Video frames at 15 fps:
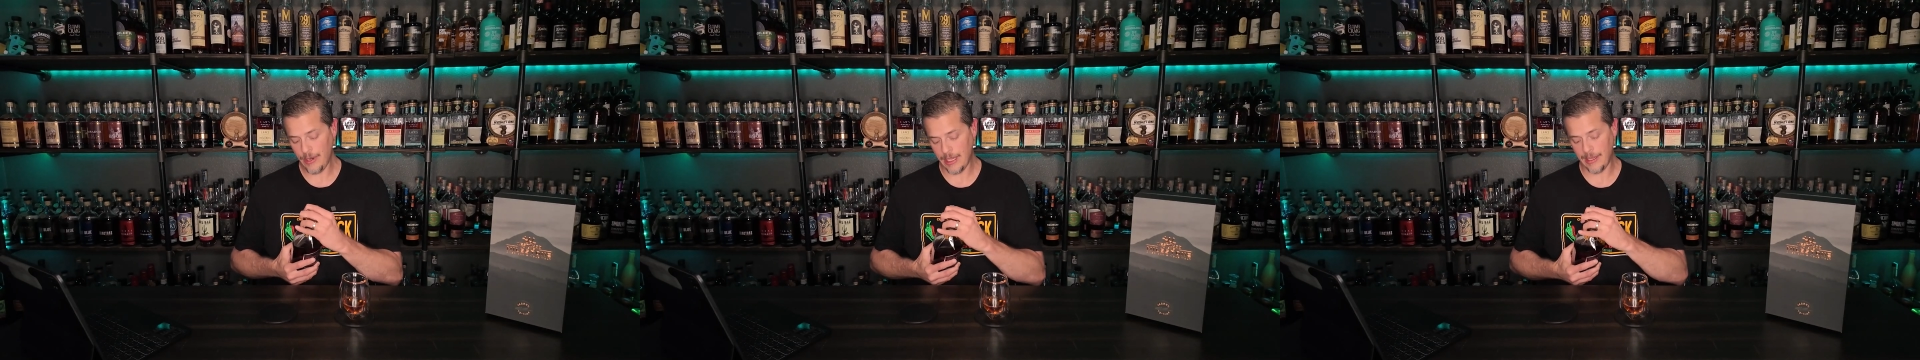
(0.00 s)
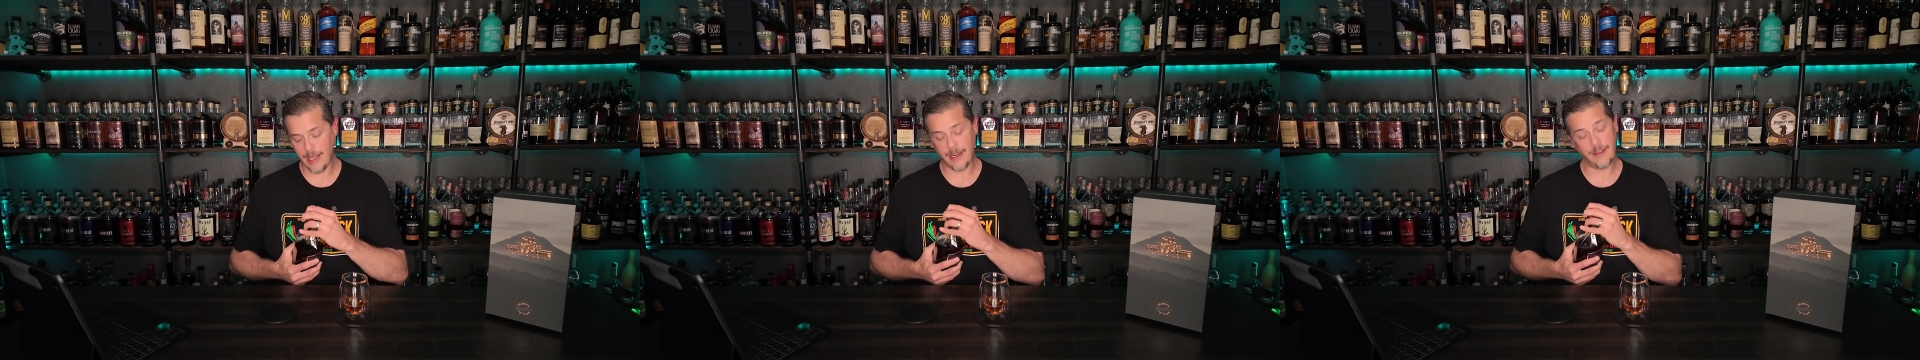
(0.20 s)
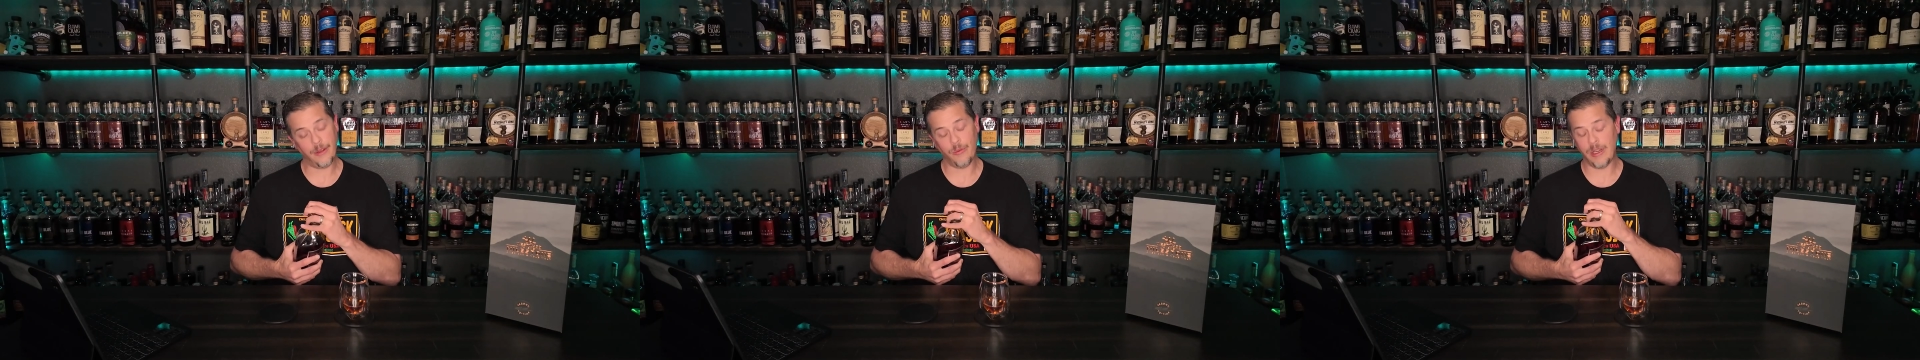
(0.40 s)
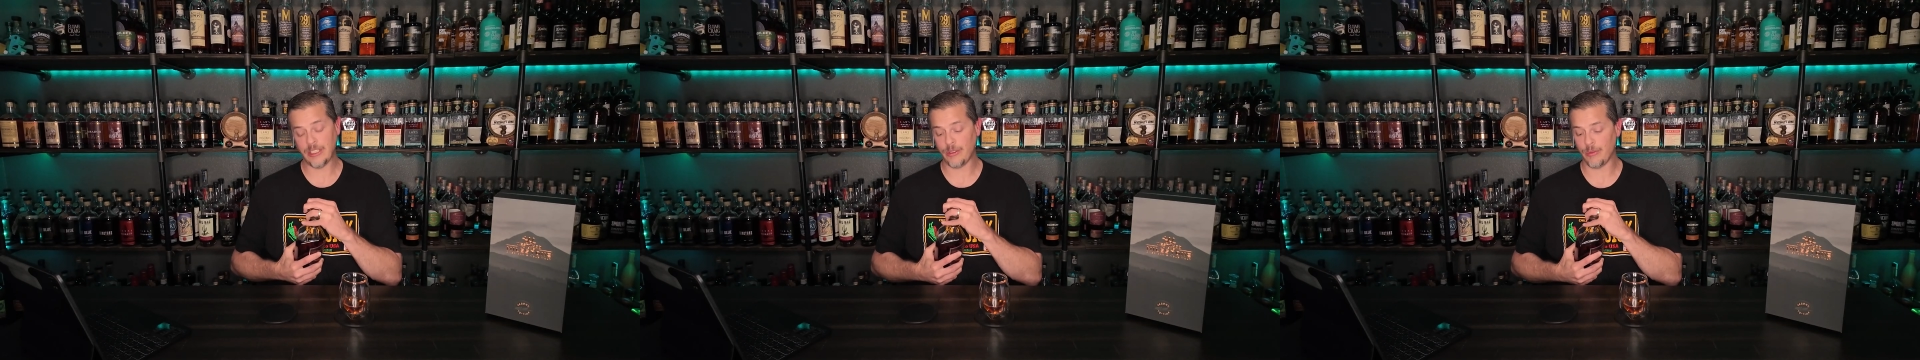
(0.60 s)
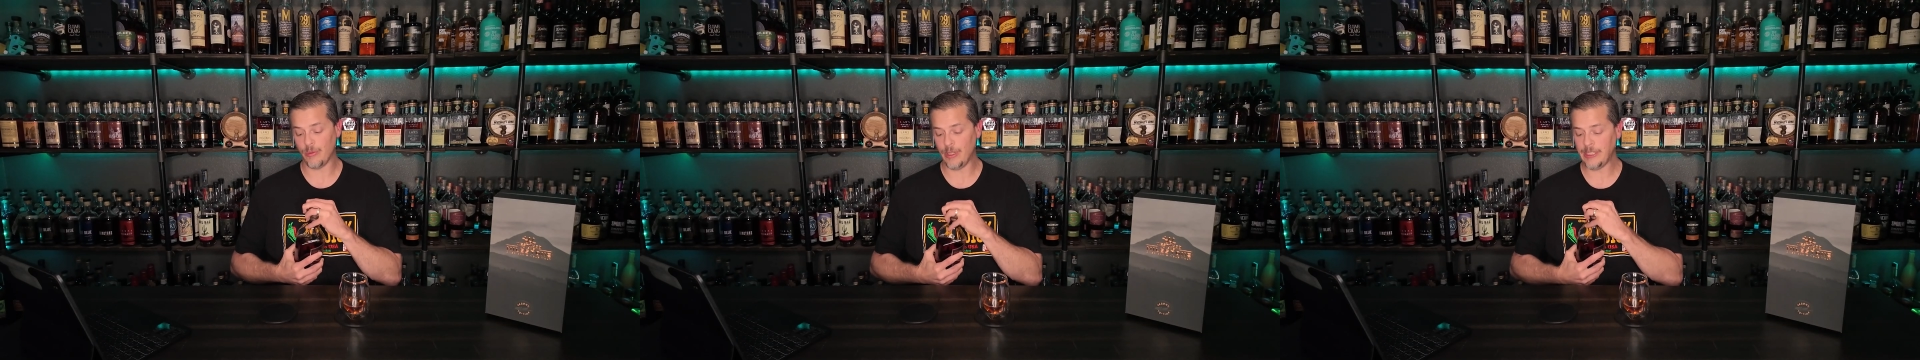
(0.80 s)
a lot of the
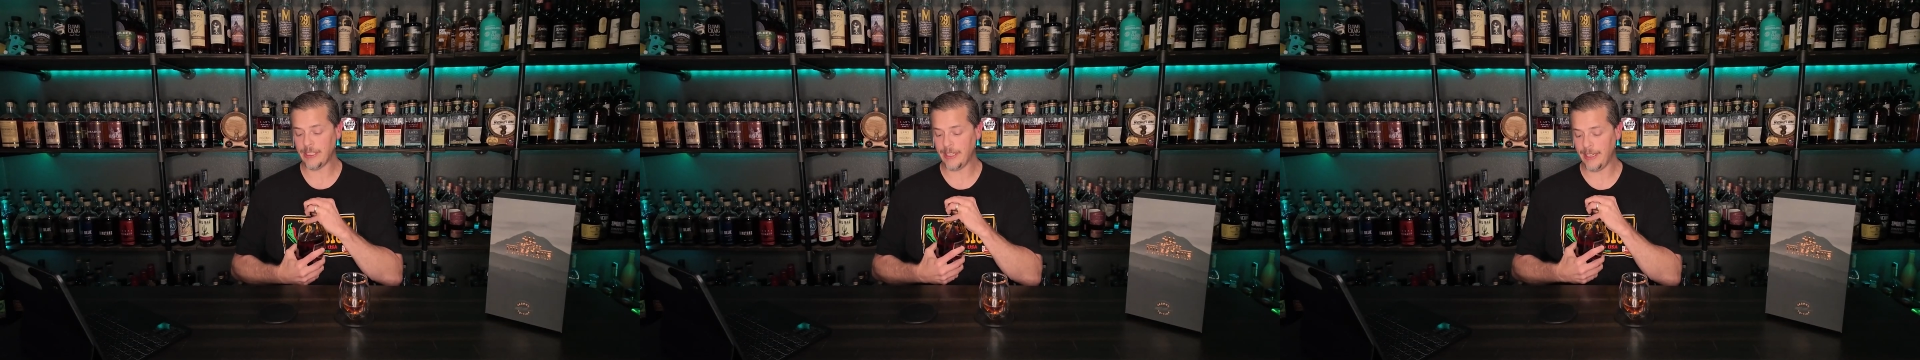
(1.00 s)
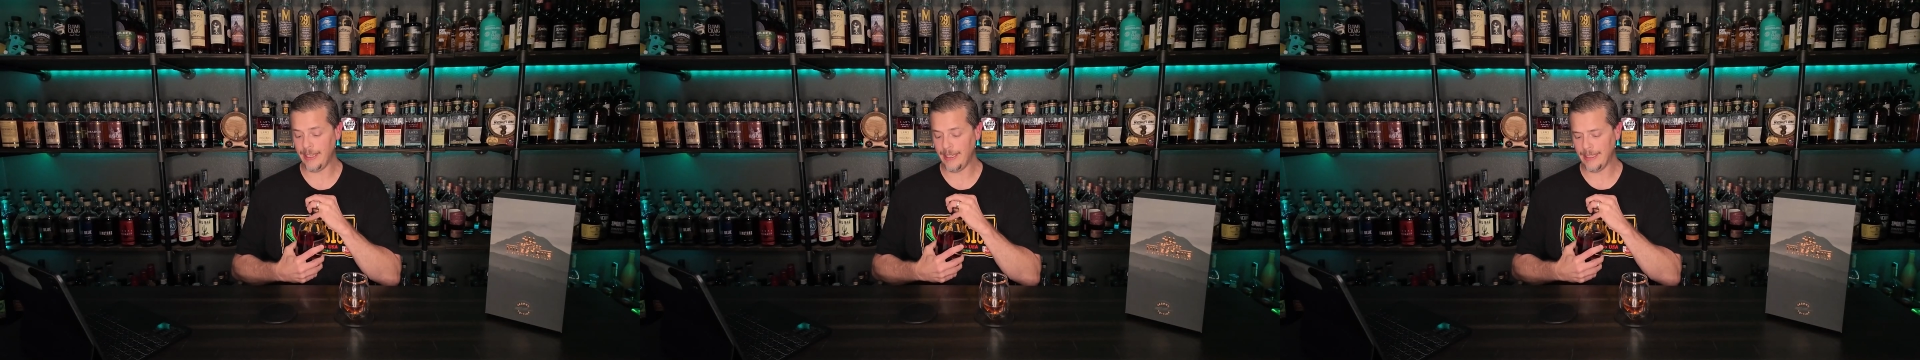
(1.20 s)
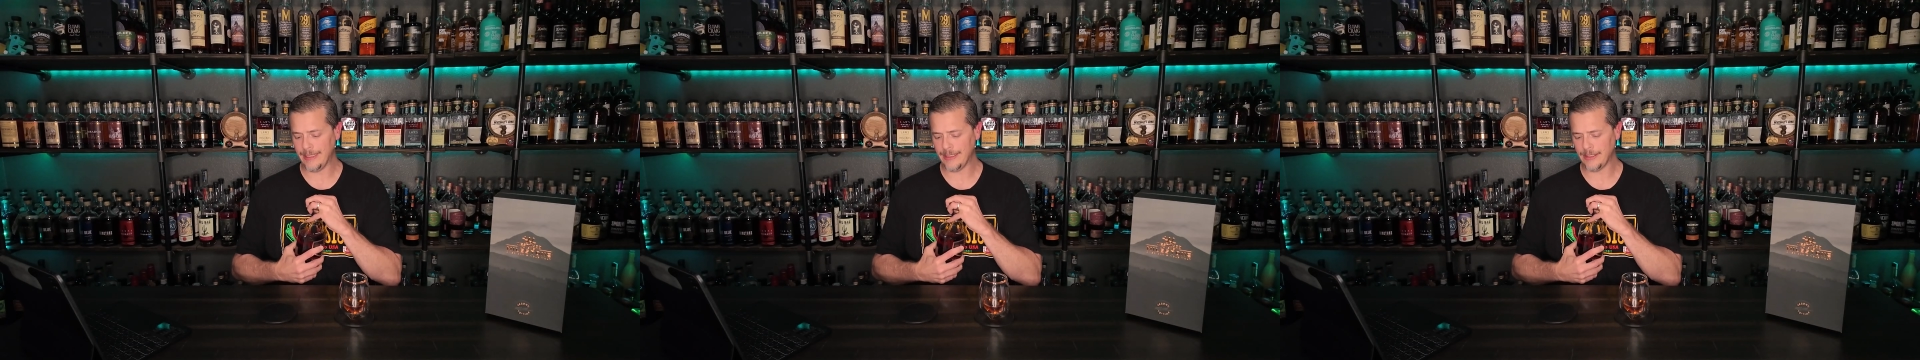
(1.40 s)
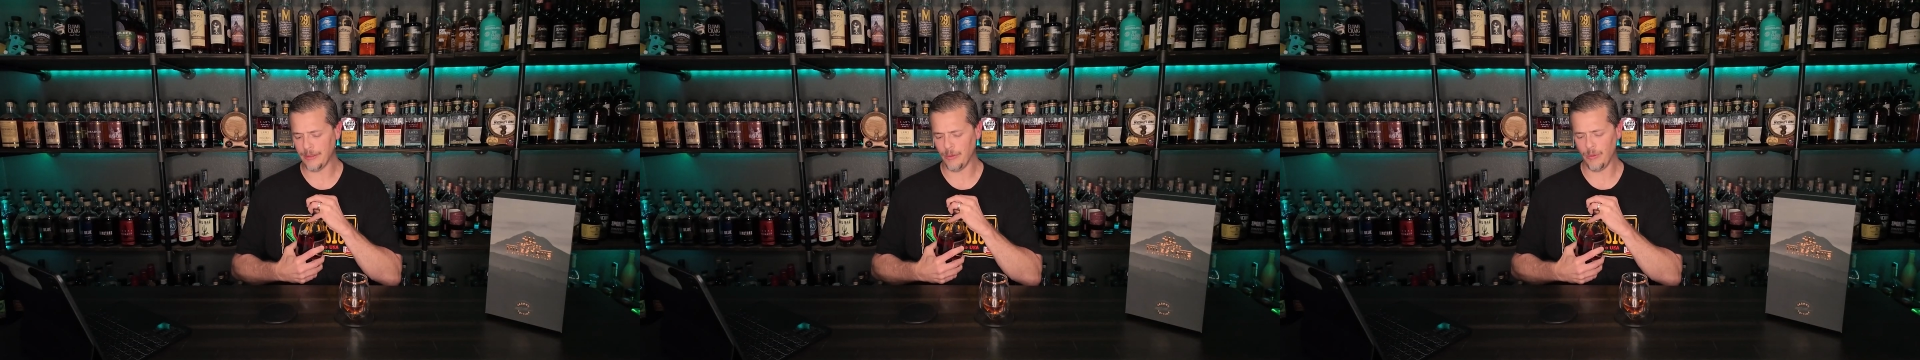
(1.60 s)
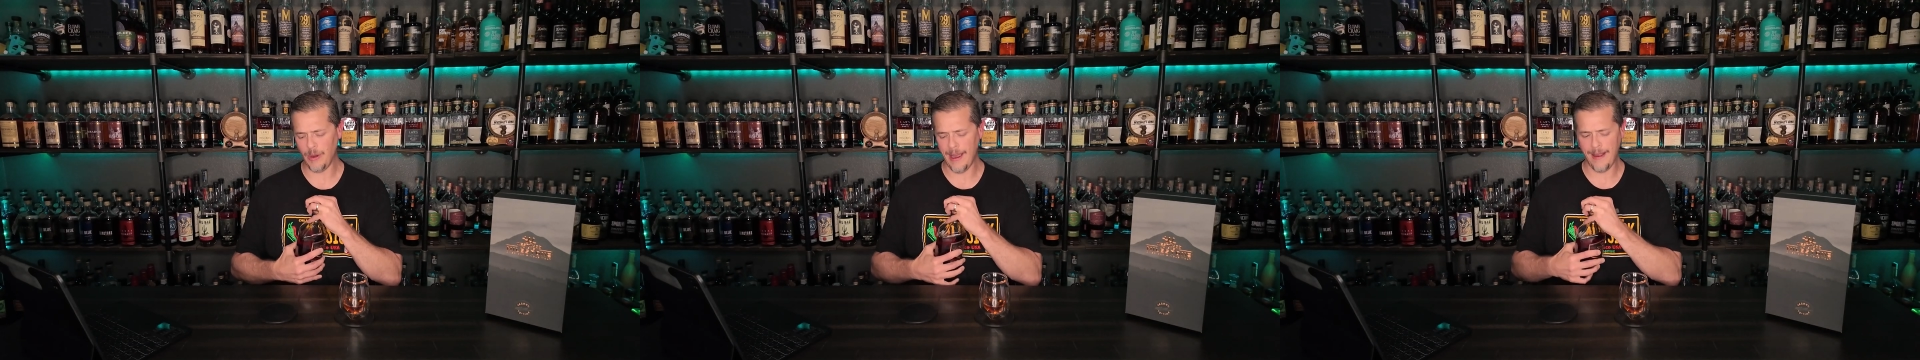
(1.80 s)
Westward Whiskey is,
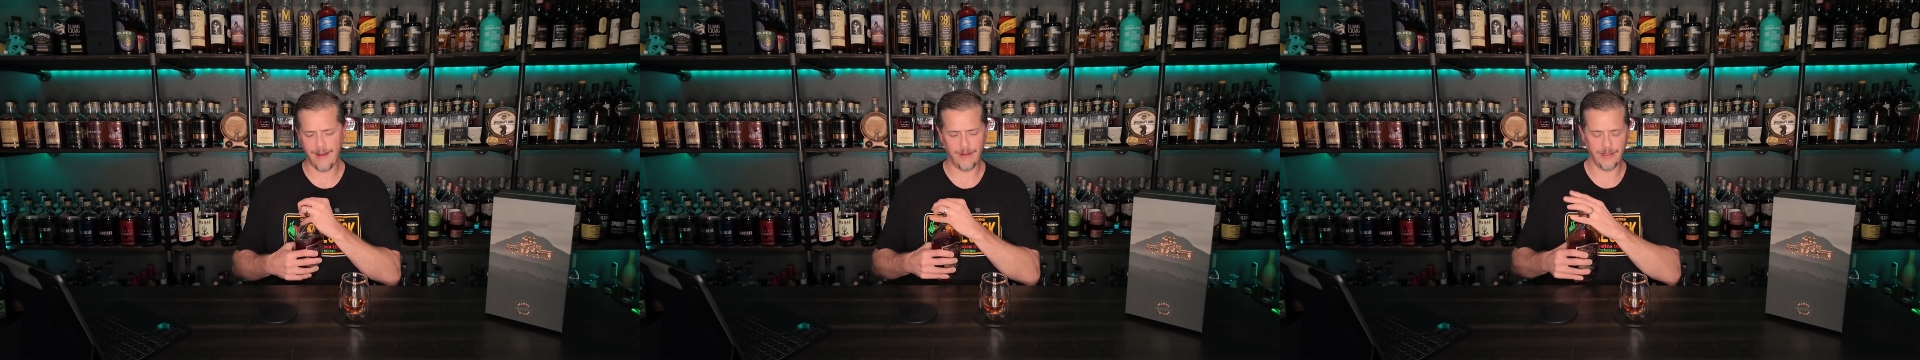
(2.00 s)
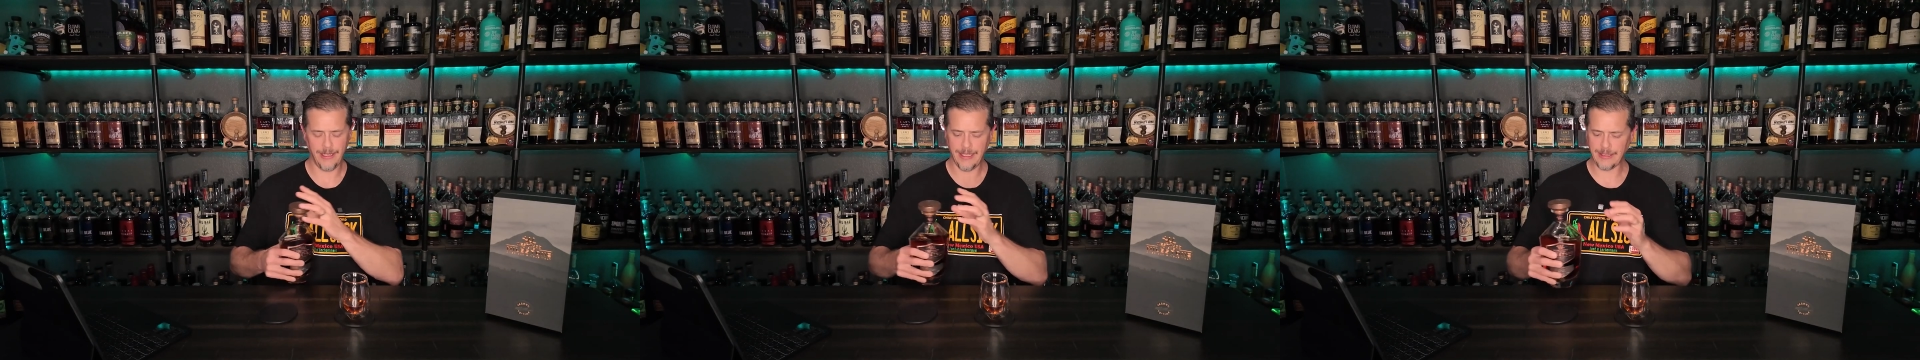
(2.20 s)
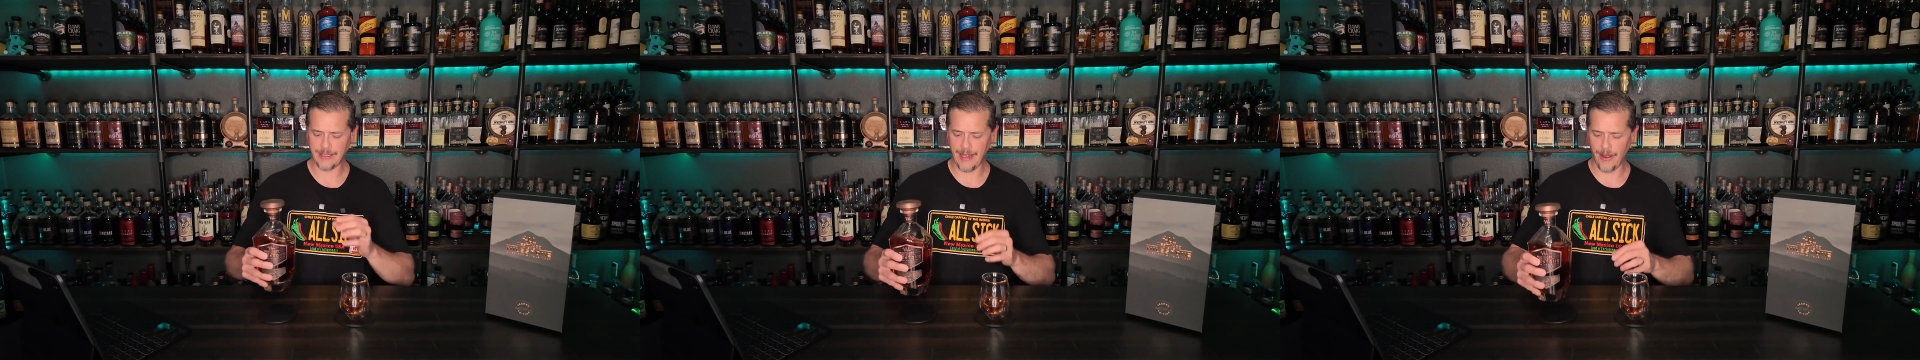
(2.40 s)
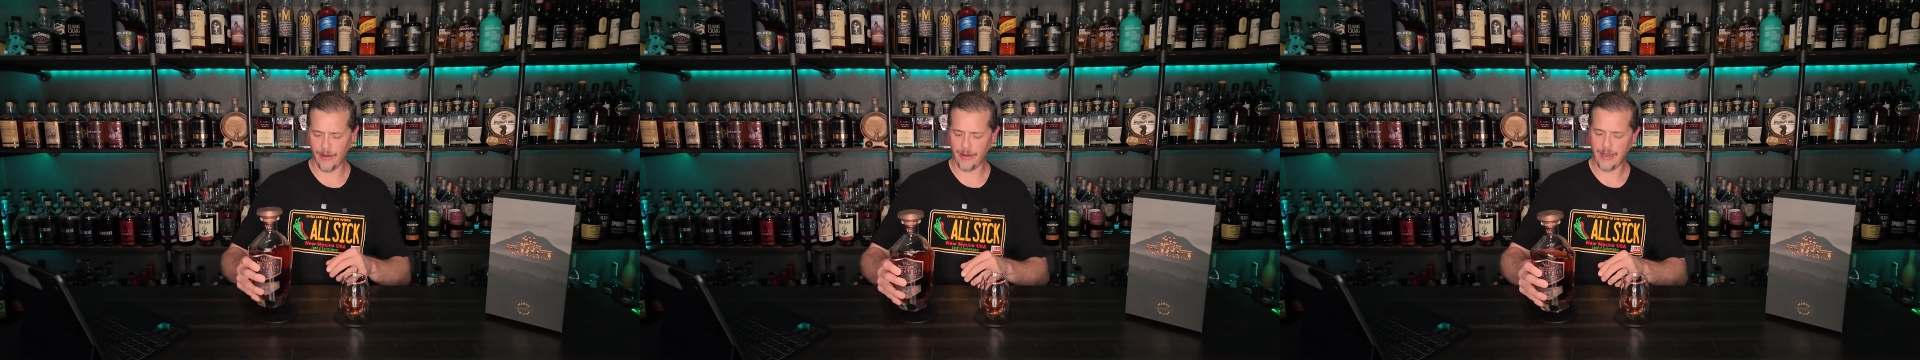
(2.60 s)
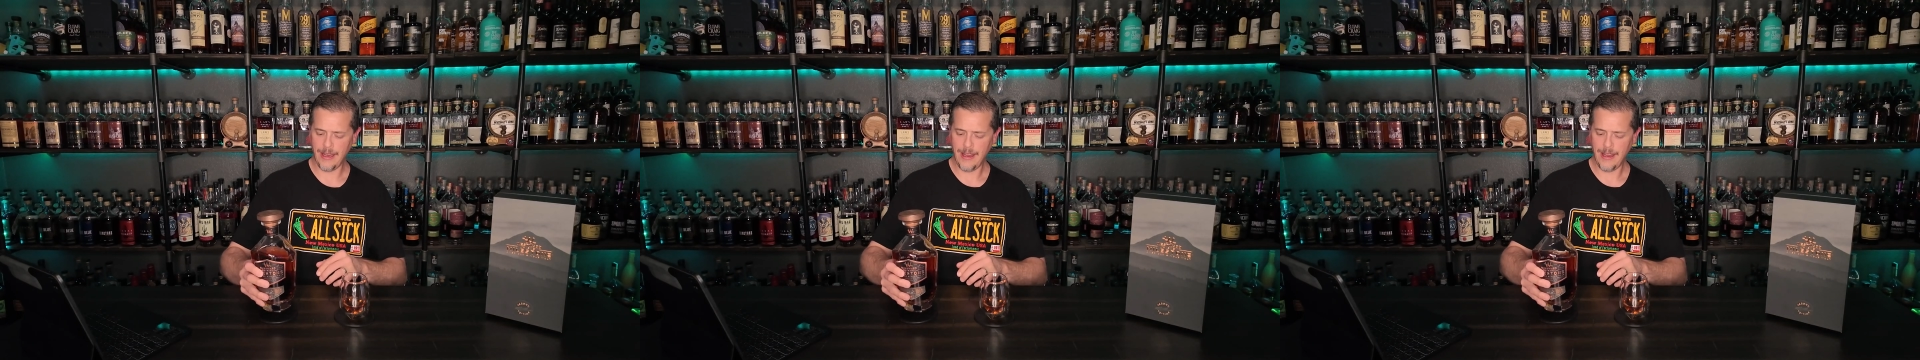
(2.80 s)
wow, that's loud,